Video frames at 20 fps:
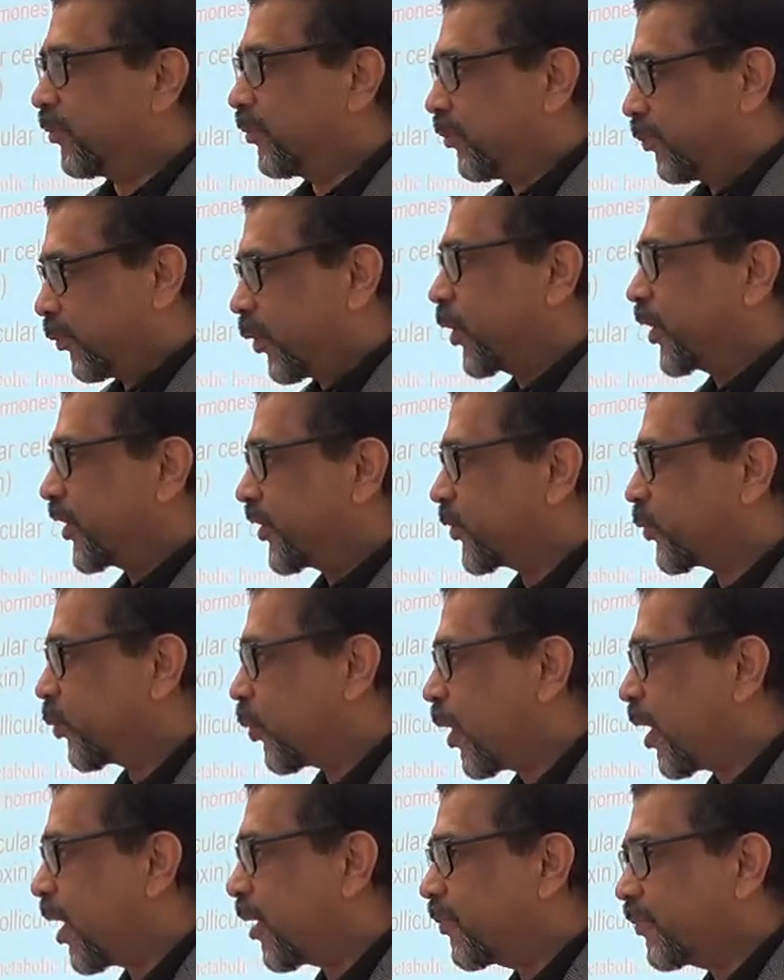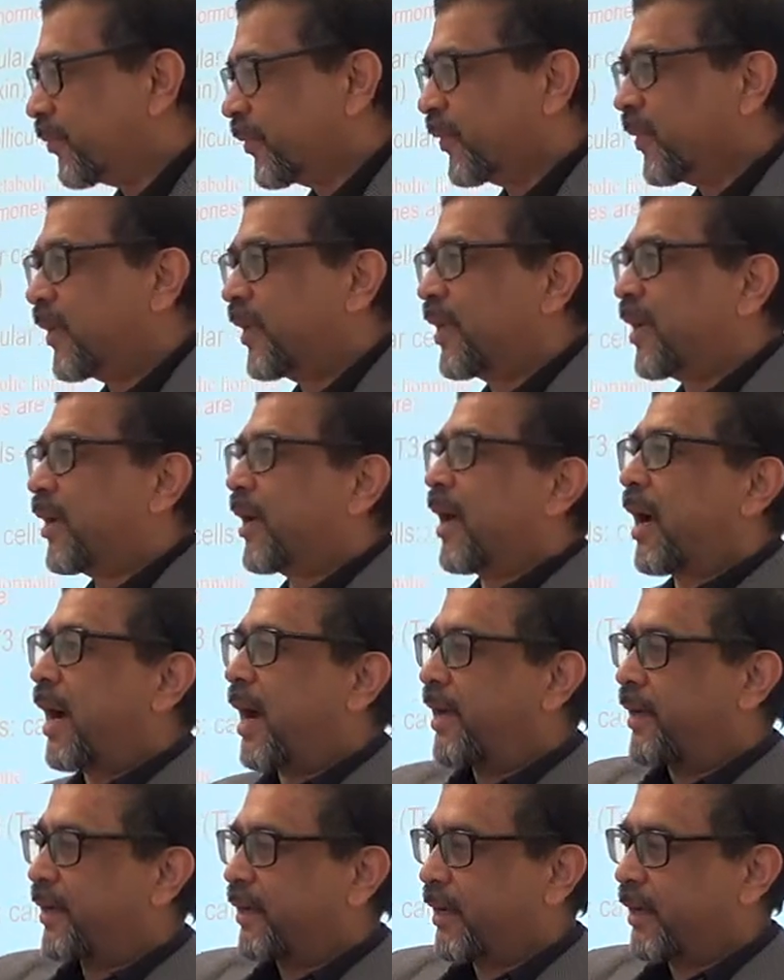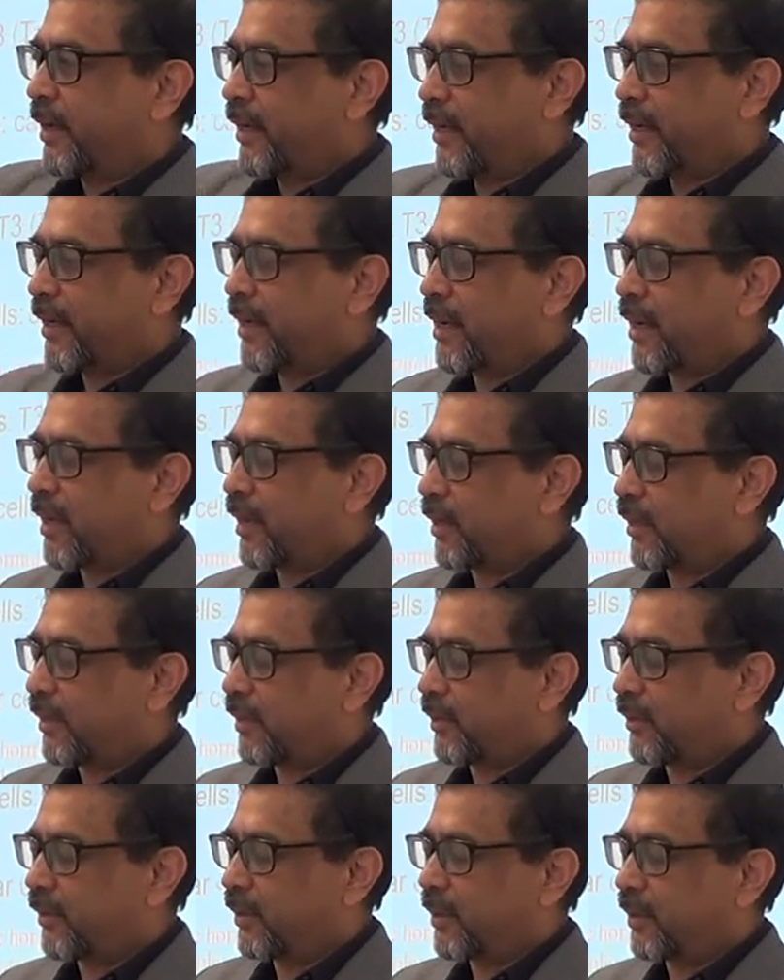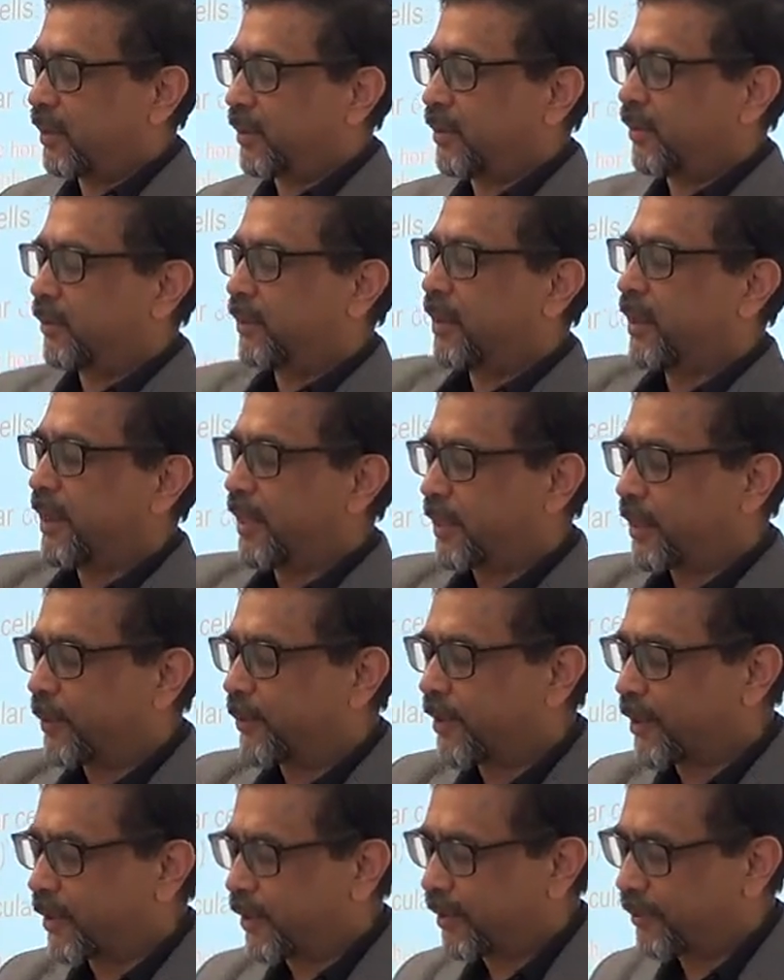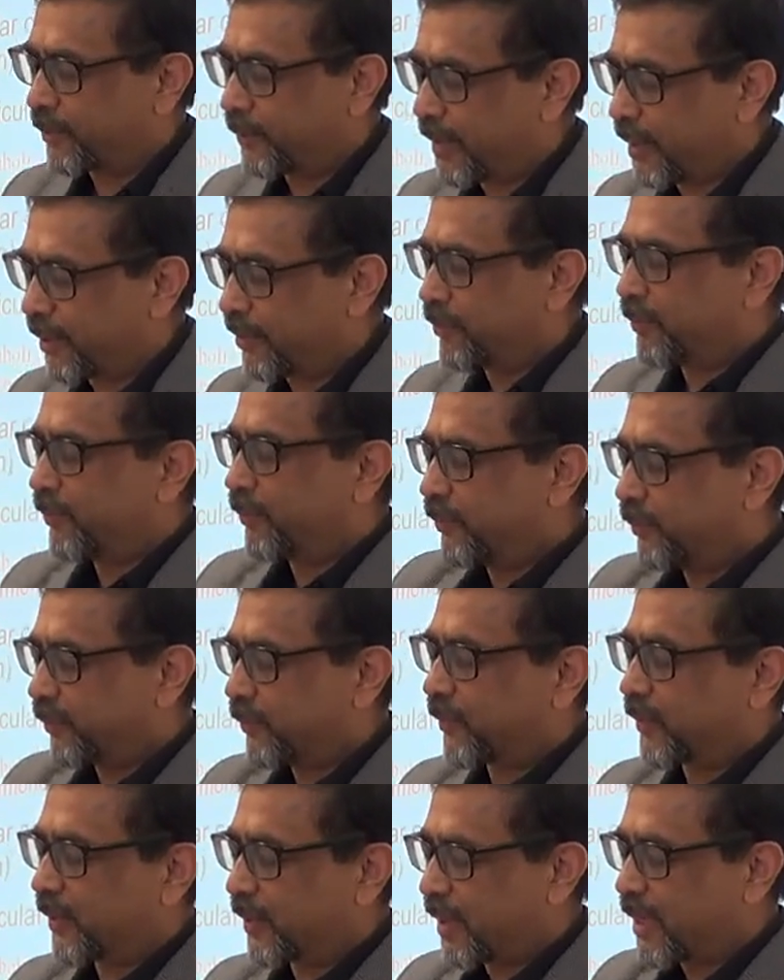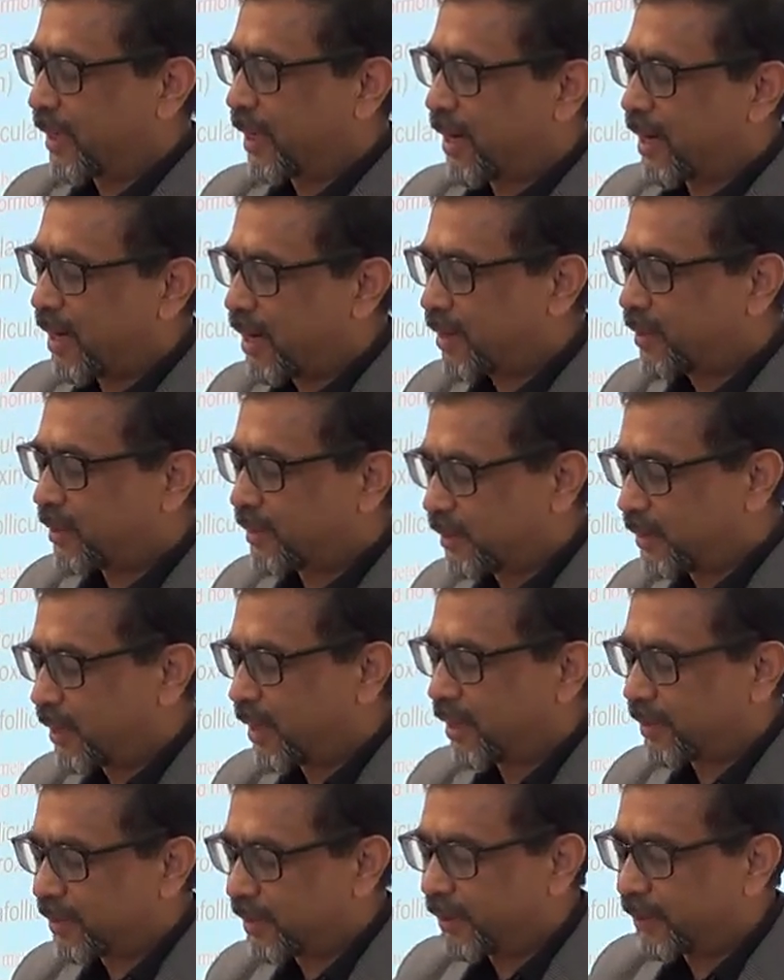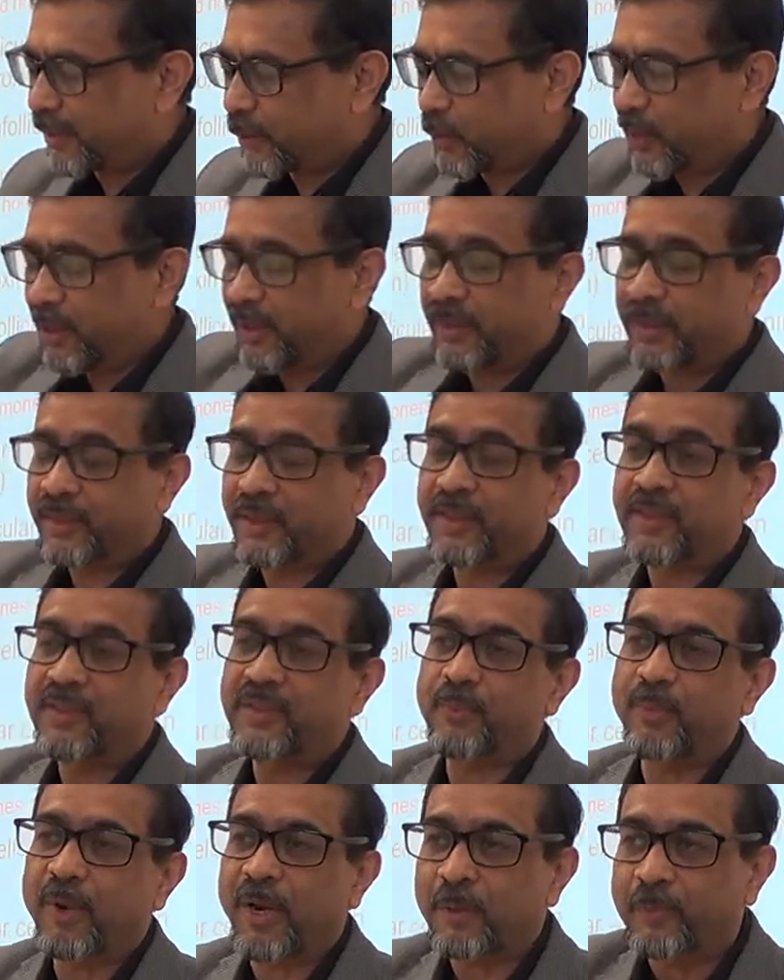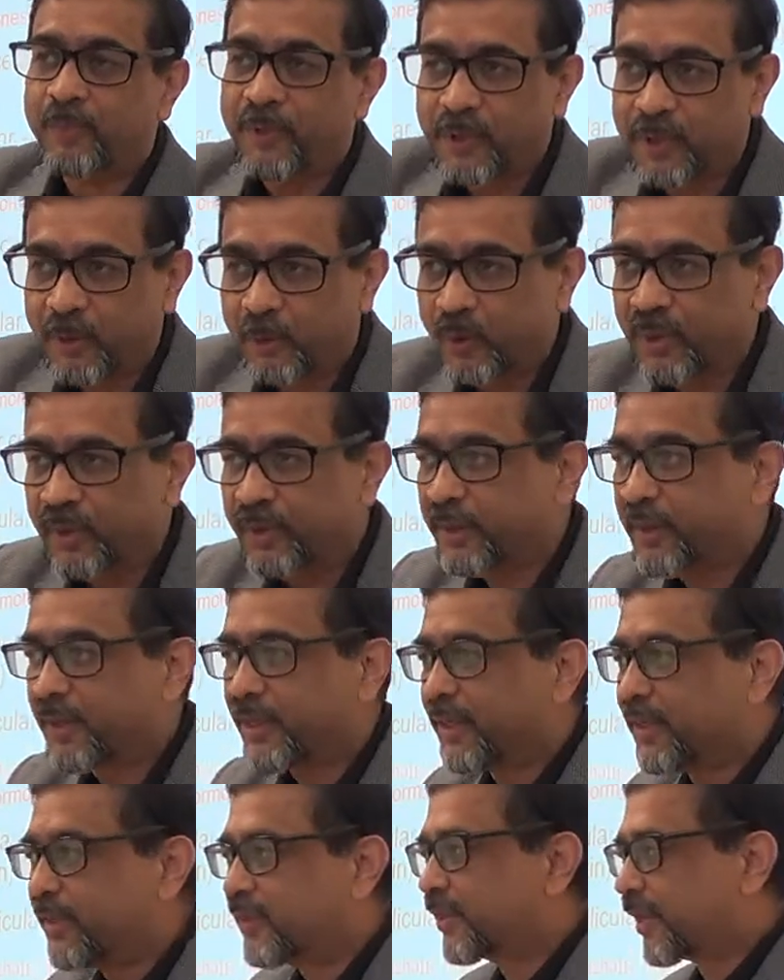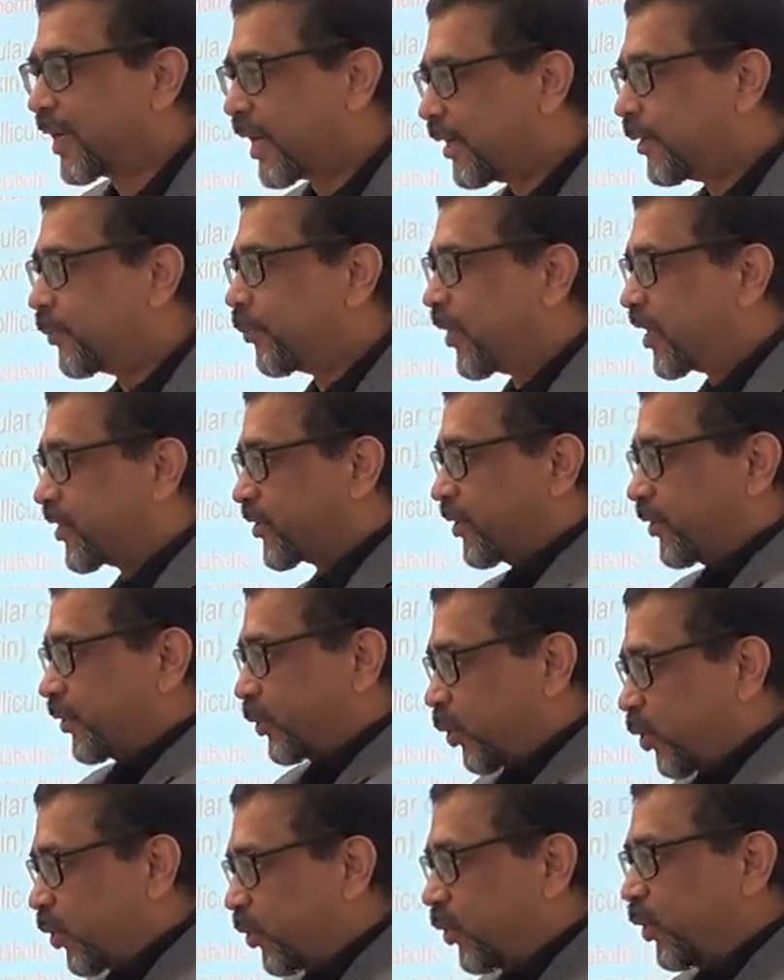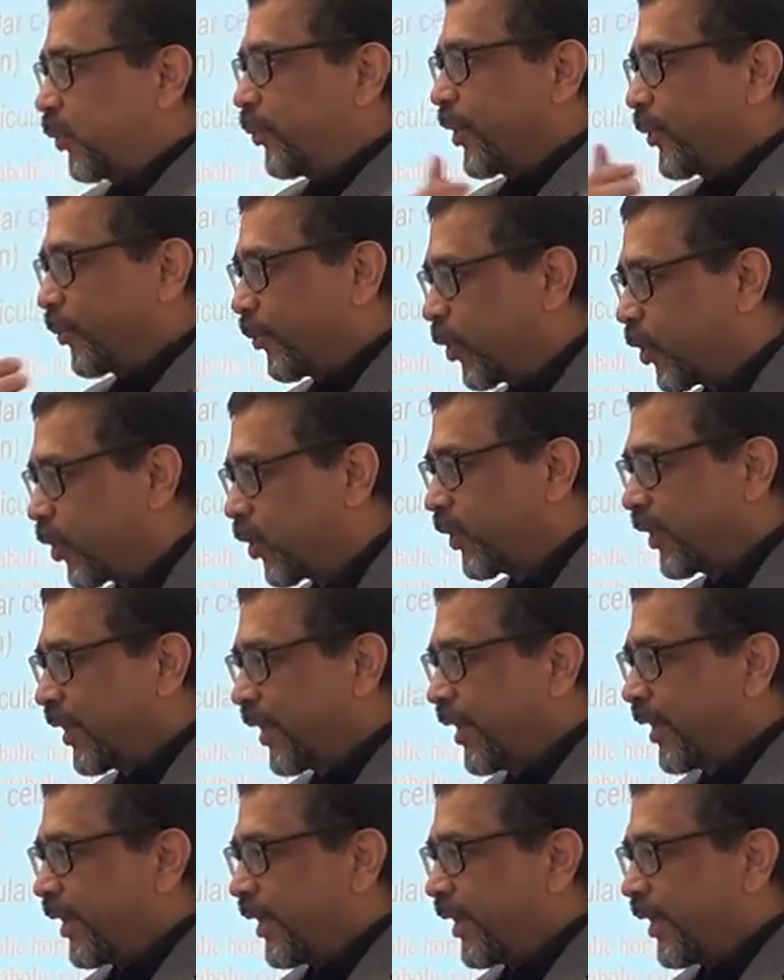body is warm, high activity of the heart rate will increase, blood pressure will increase, right? Muscle tone will be more,